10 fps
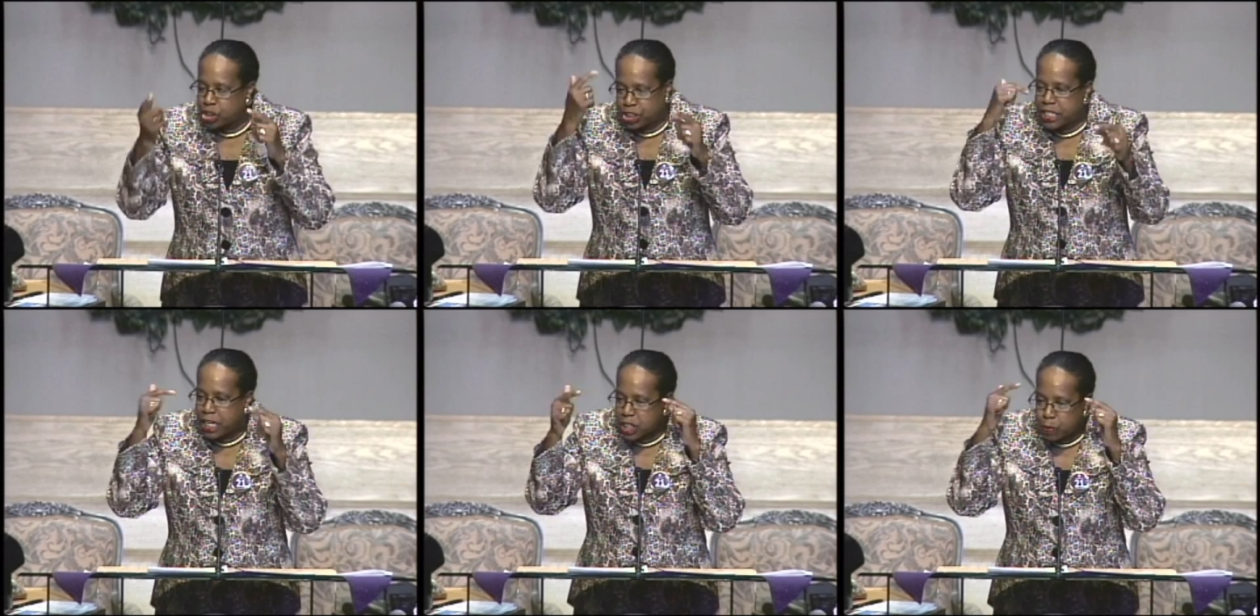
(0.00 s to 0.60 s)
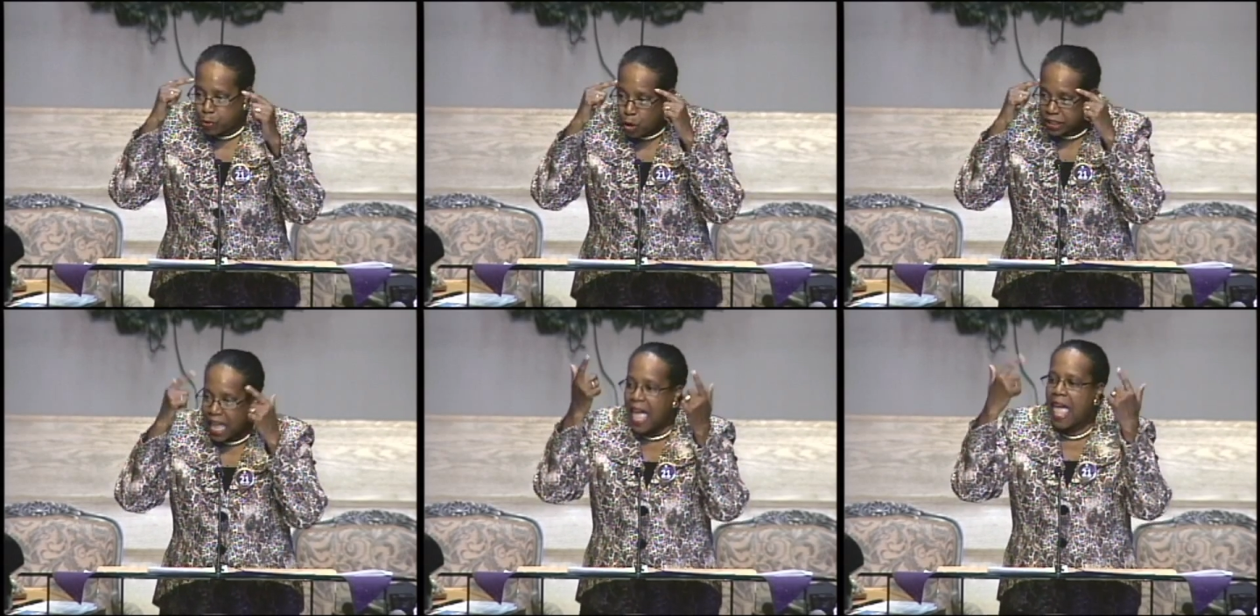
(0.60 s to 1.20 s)
she didn't
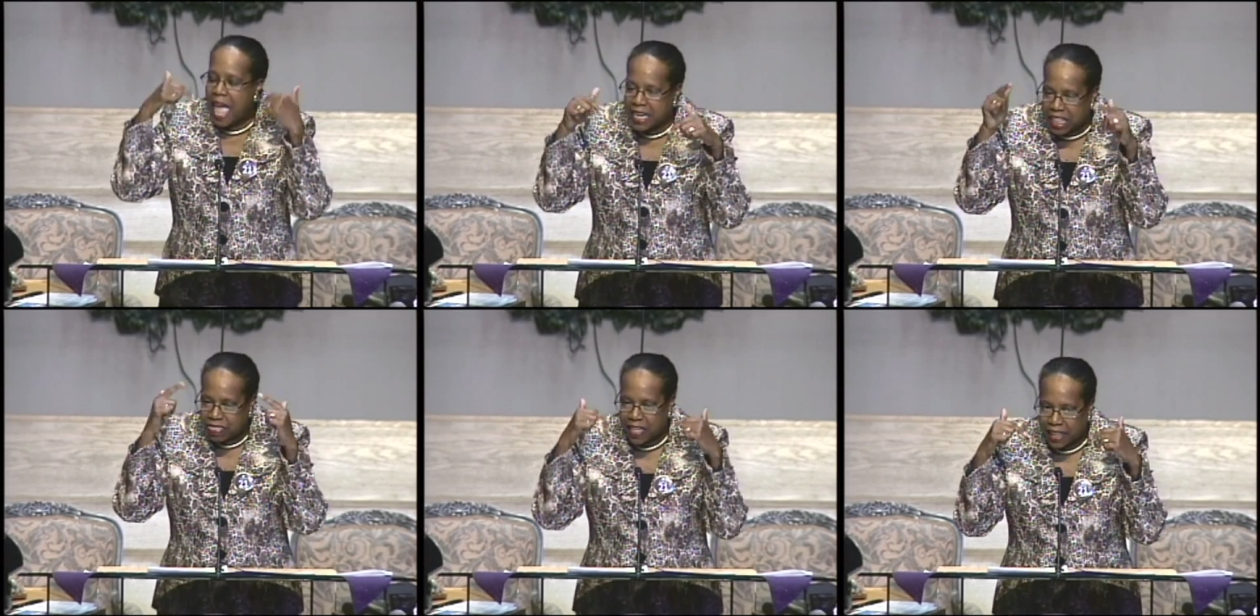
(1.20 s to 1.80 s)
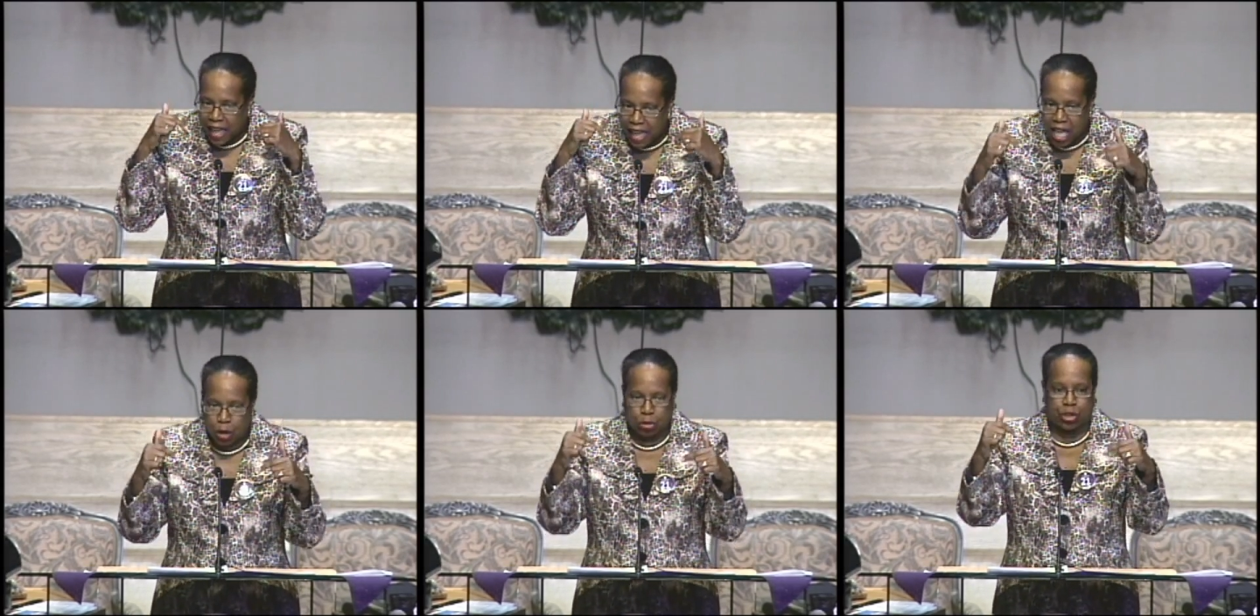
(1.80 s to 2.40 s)
put anything
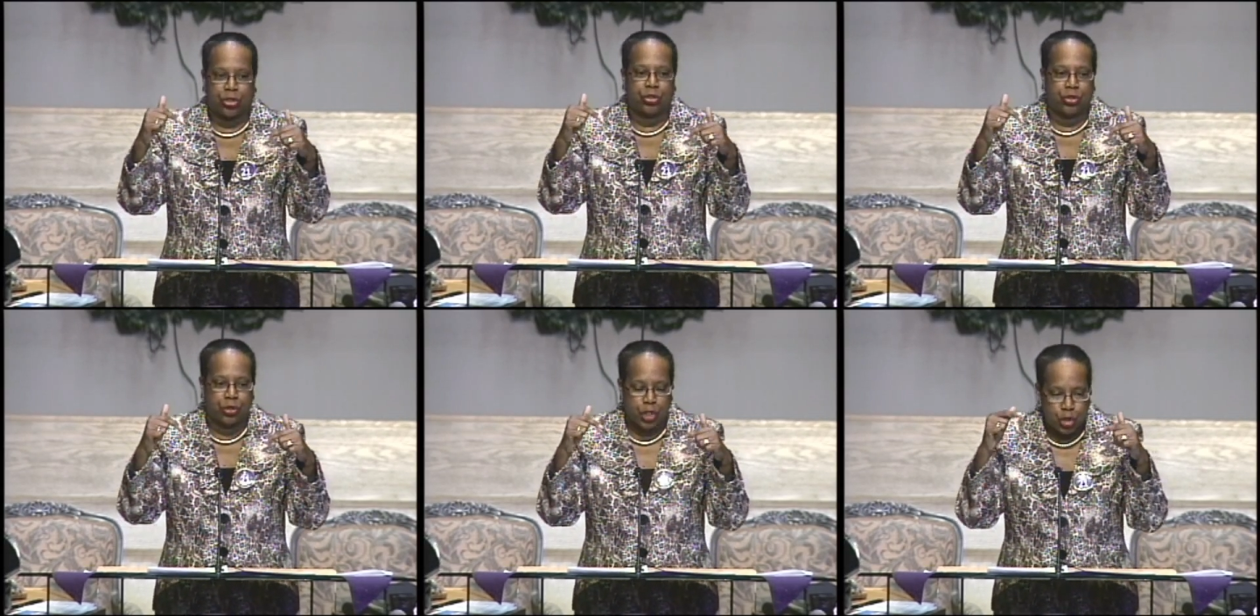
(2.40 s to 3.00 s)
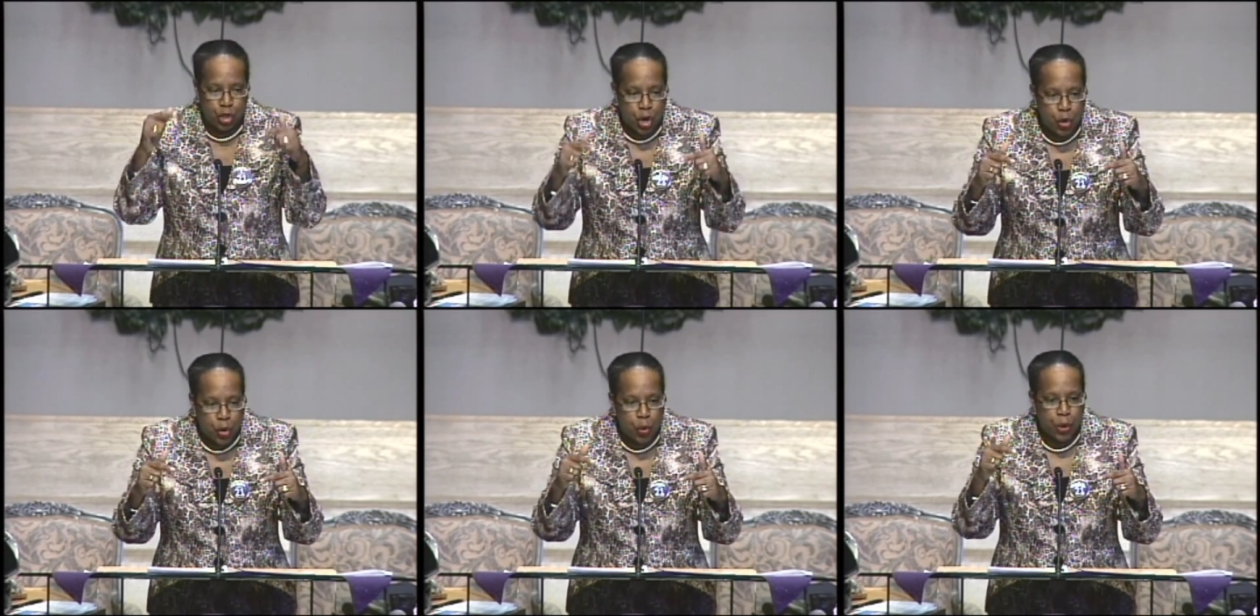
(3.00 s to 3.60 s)
else
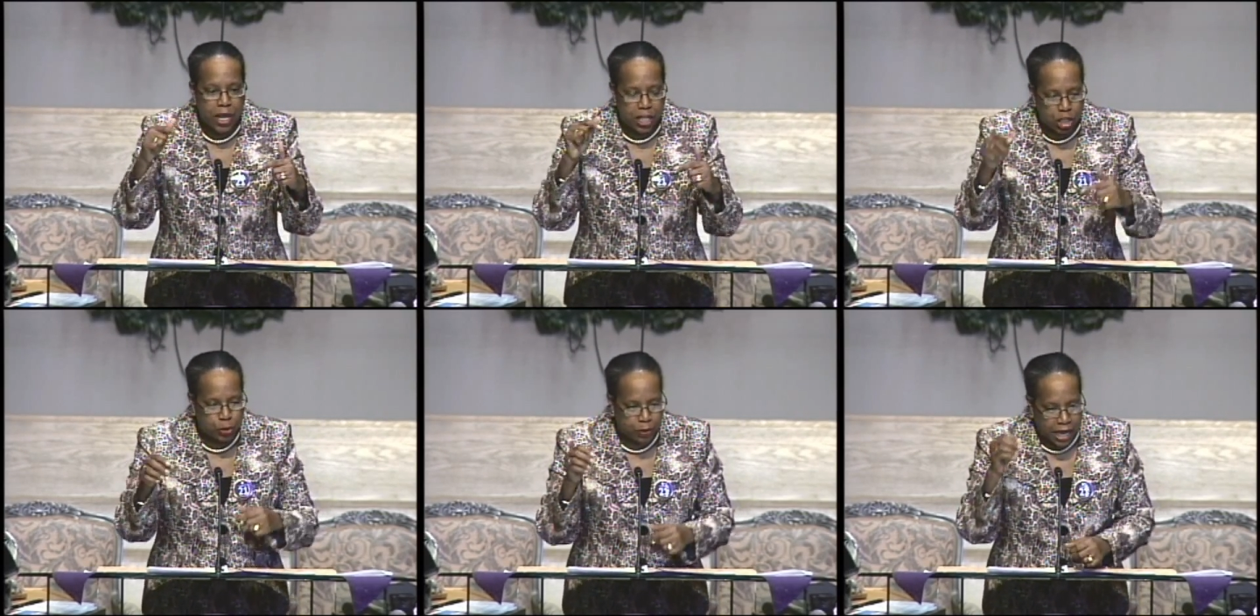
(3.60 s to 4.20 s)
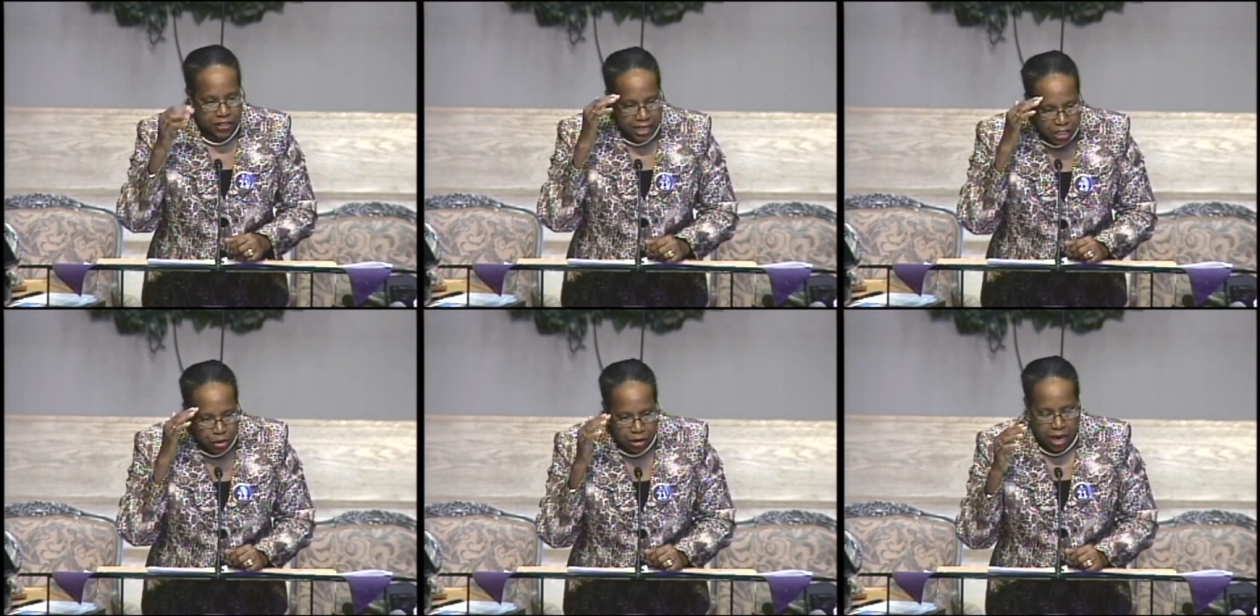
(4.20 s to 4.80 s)
new in its place,
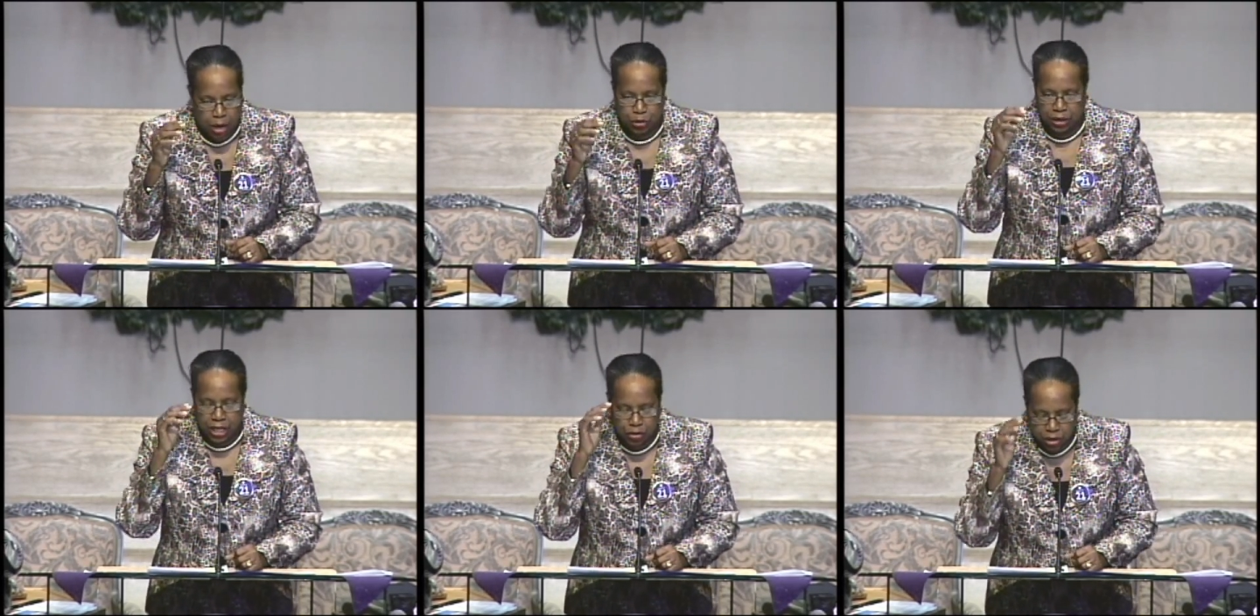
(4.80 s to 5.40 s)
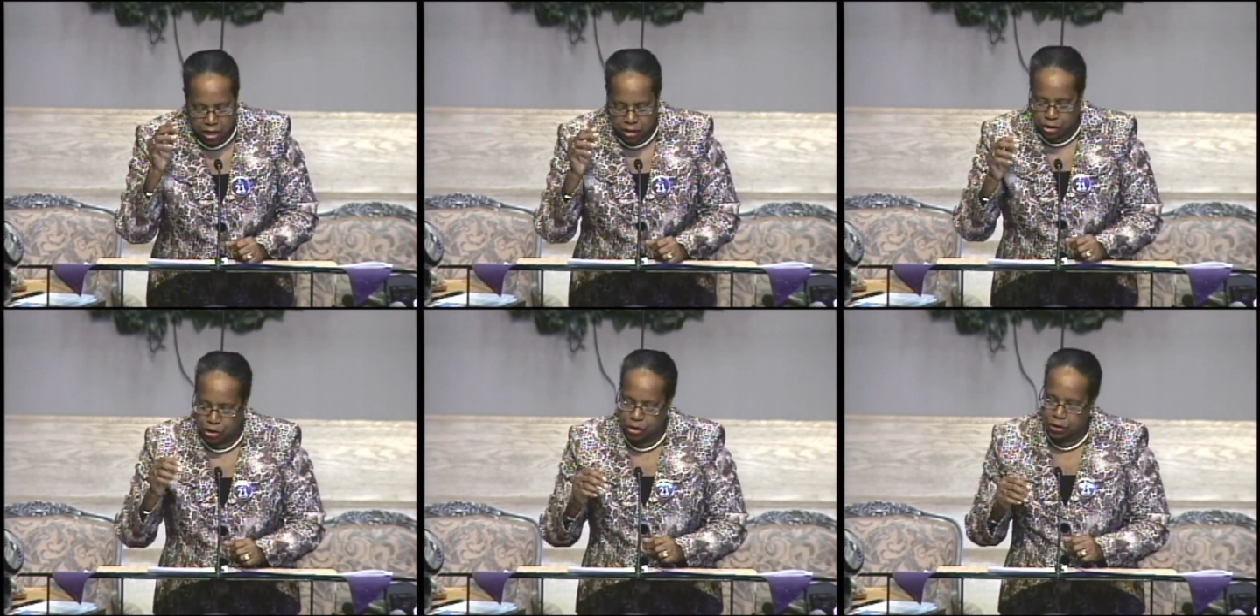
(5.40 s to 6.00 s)
in her house, in her
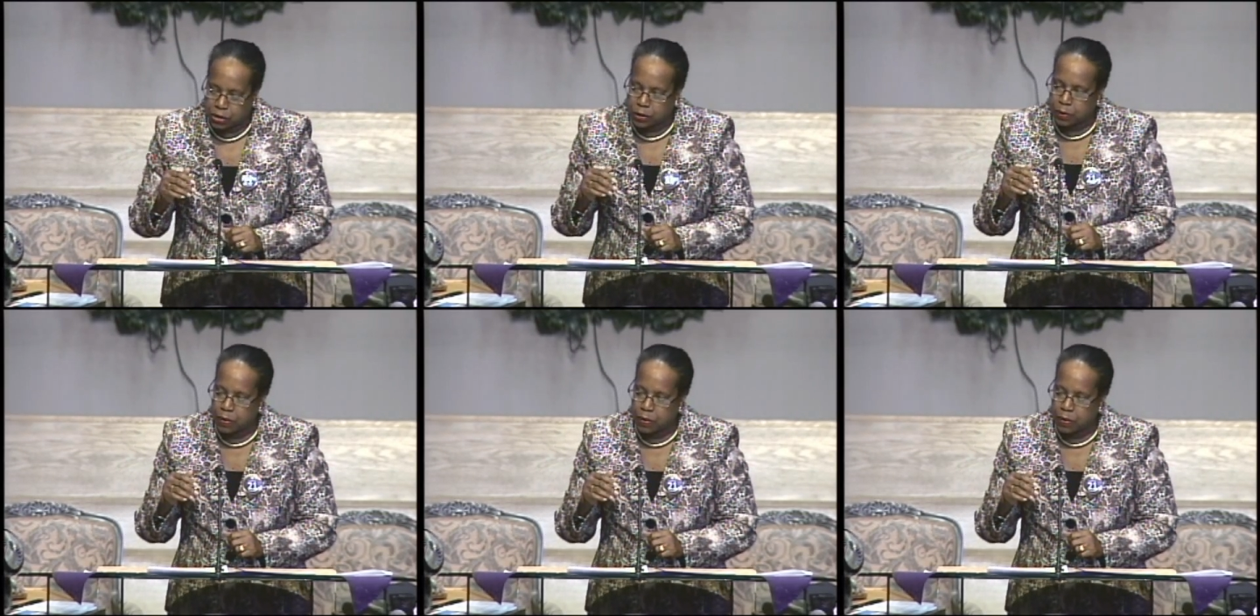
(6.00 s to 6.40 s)
consciousness.